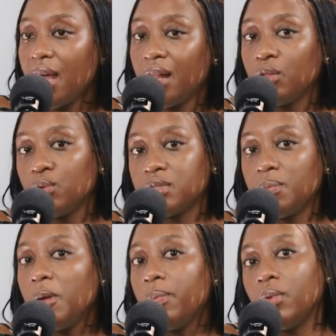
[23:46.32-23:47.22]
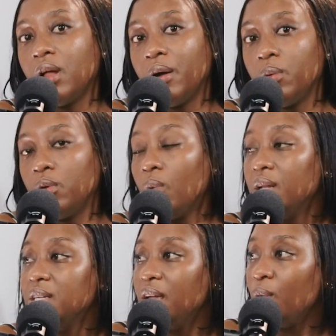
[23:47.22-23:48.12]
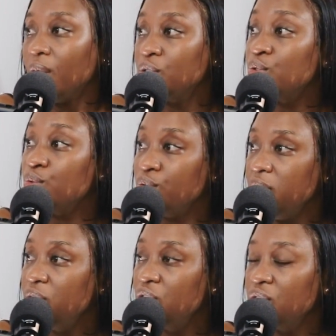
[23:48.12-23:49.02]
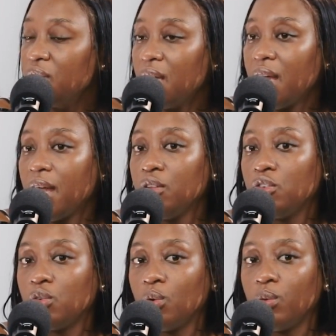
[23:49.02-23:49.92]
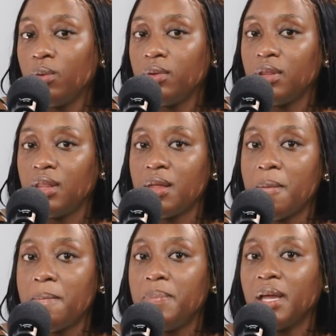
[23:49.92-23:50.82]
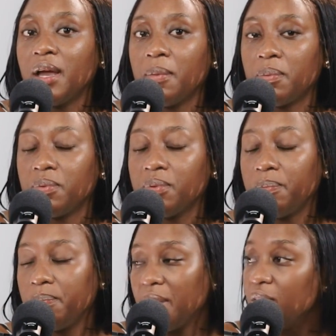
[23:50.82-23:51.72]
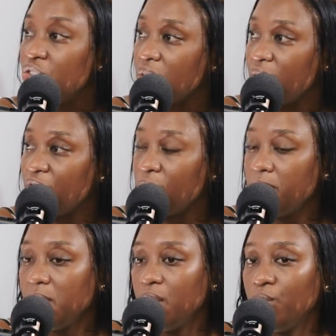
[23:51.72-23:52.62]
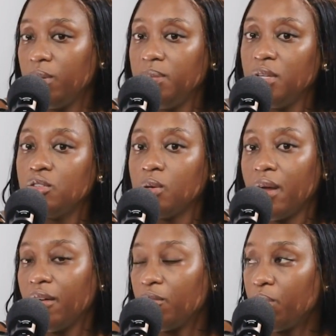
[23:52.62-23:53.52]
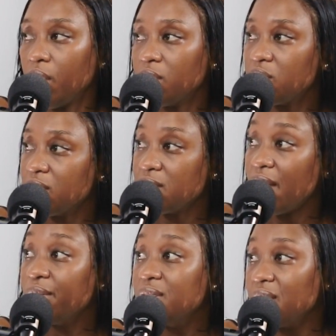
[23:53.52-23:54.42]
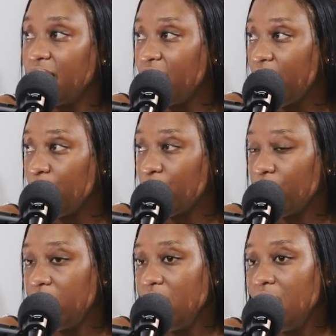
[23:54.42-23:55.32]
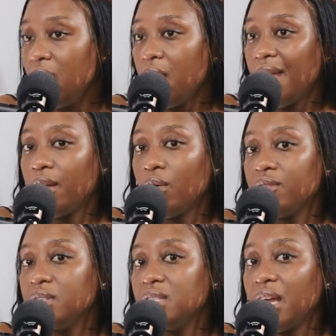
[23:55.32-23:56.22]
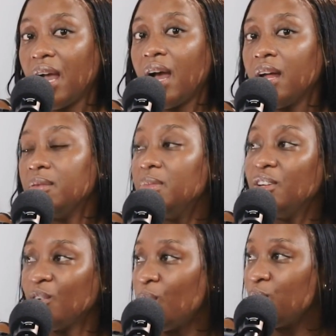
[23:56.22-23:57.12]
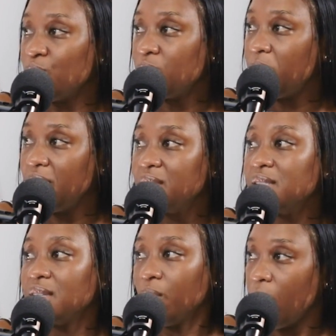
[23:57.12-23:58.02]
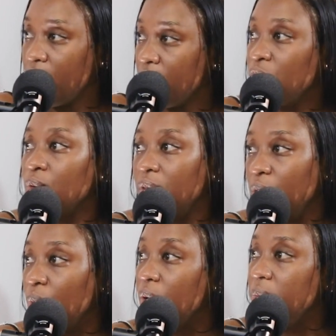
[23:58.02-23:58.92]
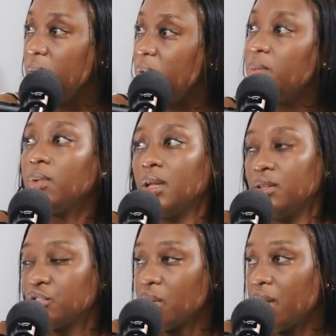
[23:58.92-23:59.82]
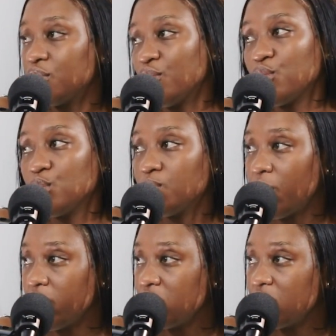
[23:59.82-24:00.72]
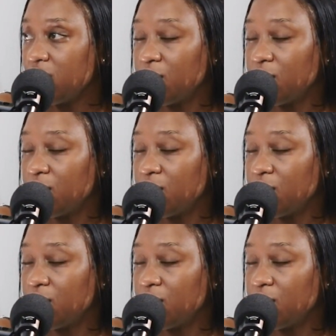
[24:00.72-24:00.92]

And those are people I would one day want to reach. And so the bigger picture for me would be to have branches outside Gaborone. Yeah. And obviously I can't be in all those places at once. So there will be people in charge of those branches.